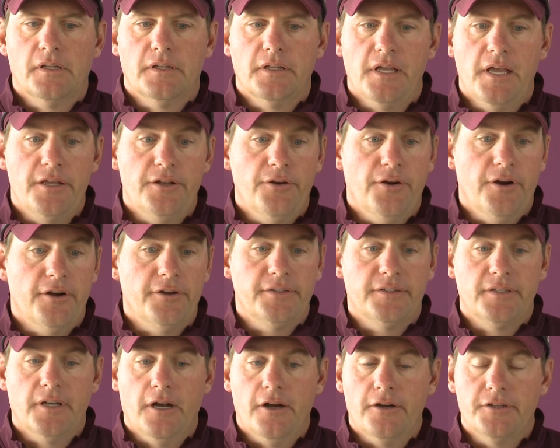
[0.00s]
Yeah, you know,
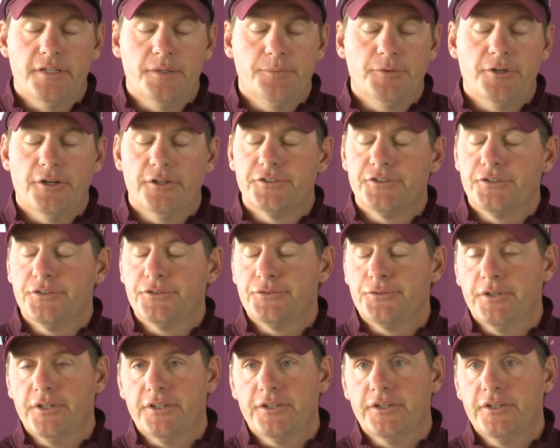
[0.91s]
our team culture
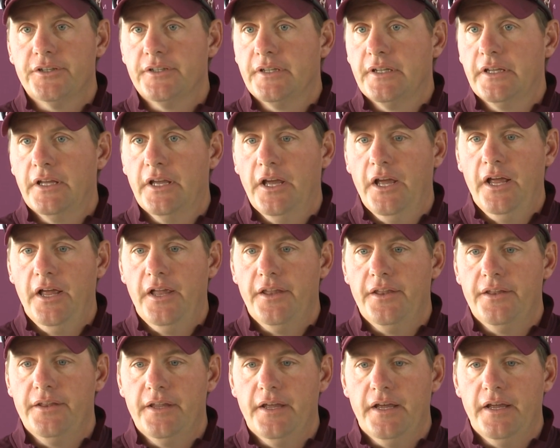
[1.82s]
is really good,
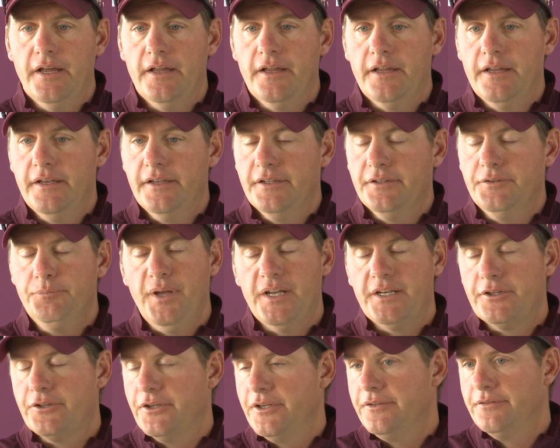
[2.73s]
and it's
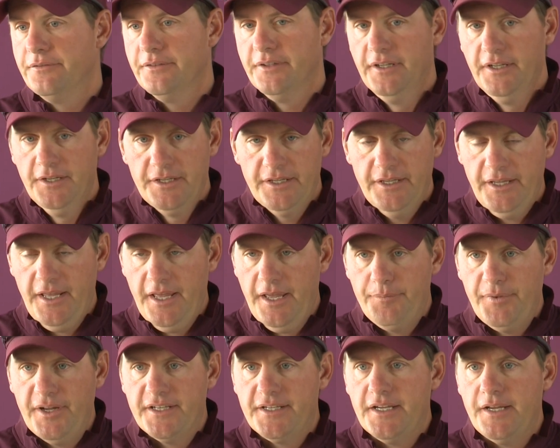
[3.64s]
been good
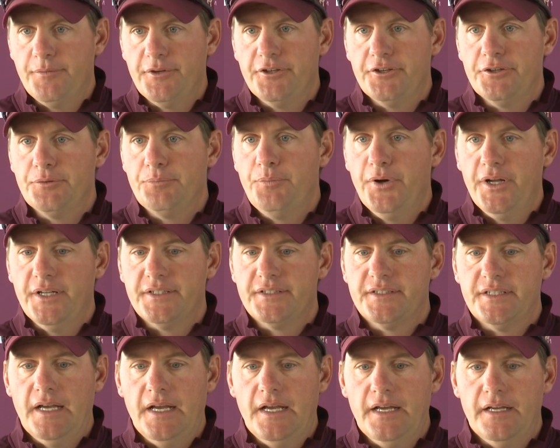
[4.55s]
at my time here, but
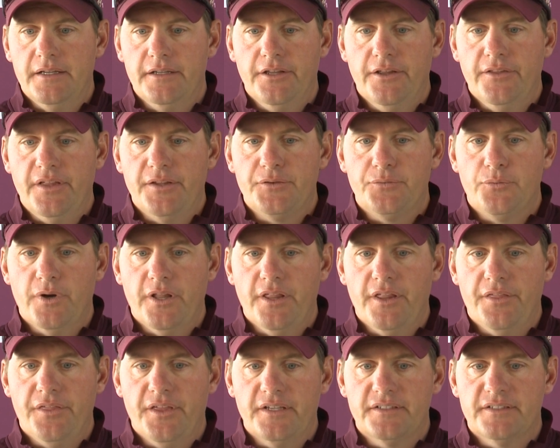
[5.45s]
you know, that's one
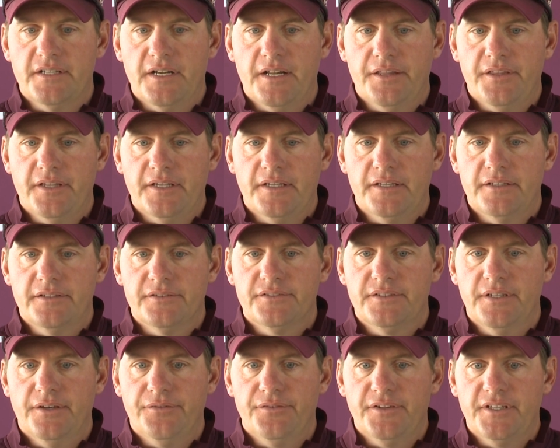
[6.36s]
of the things that I think
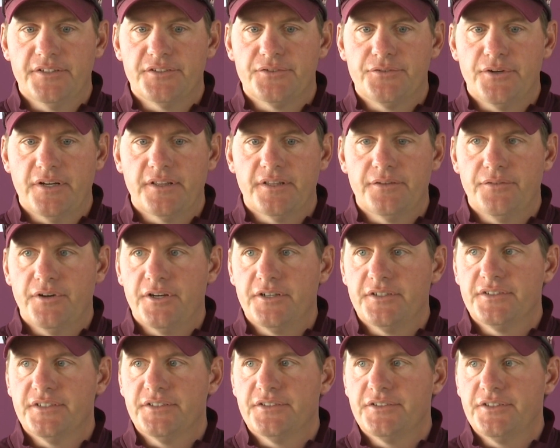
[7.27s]
is definitely a strength of
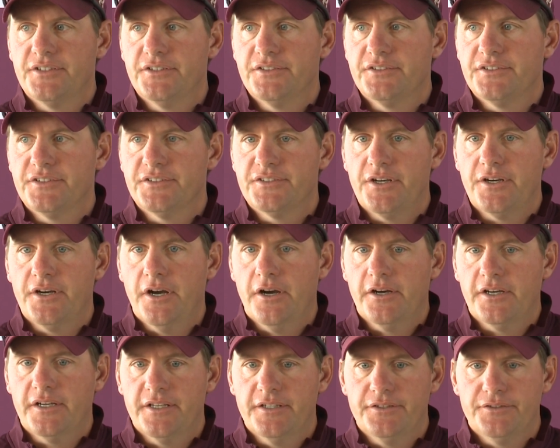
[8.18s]
ours this year, is just
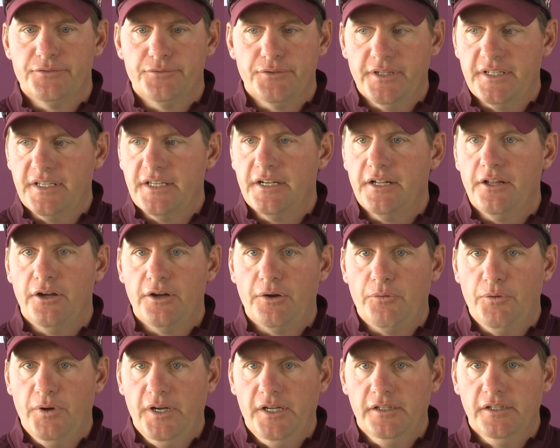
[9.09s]
our kids really get
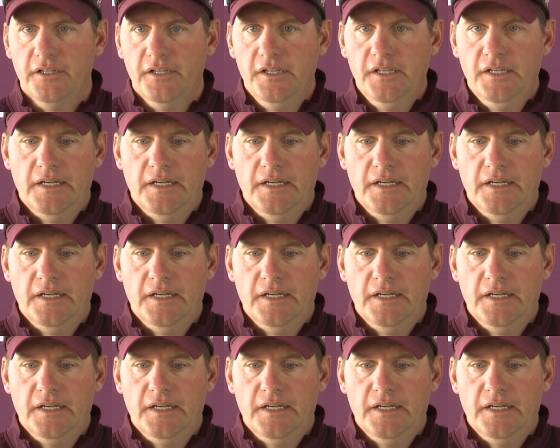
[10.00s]
along well.